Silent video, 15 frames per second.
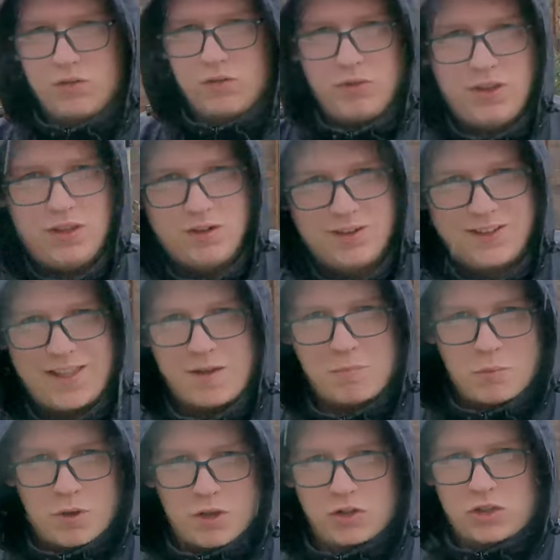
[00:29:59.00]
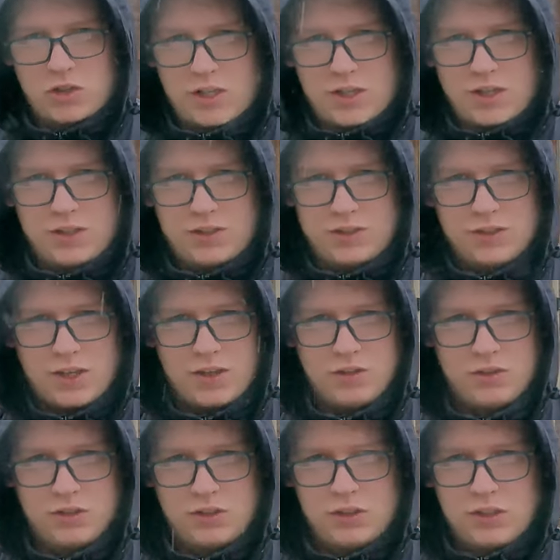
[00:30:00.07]
we don't get much uh, snow.
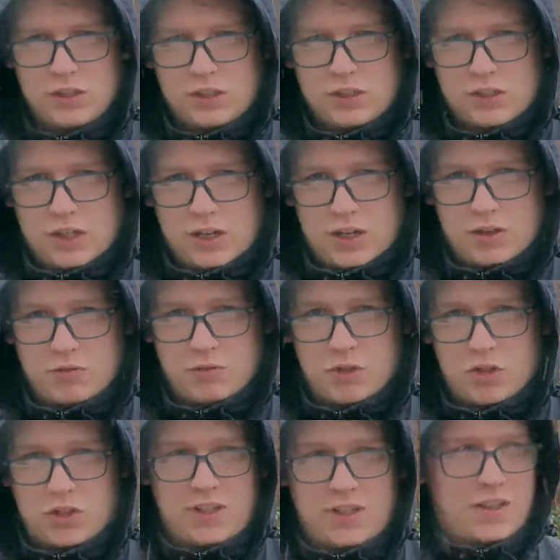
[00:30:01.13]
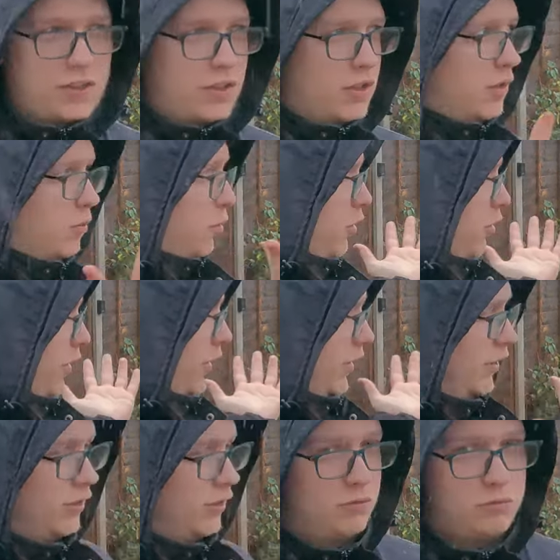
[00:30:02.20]
Uh, we just get the
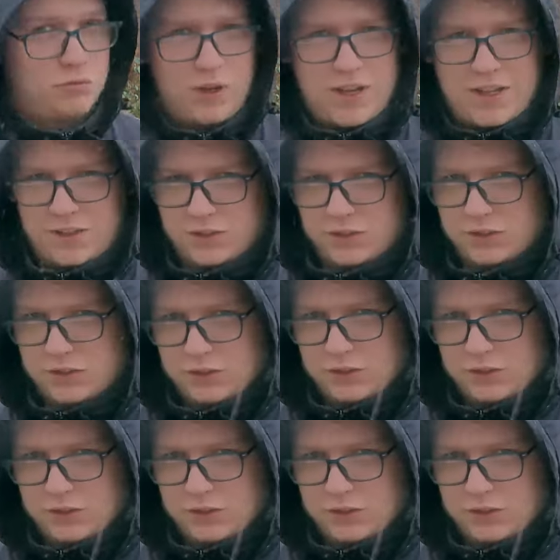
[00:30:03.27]
pouring rain.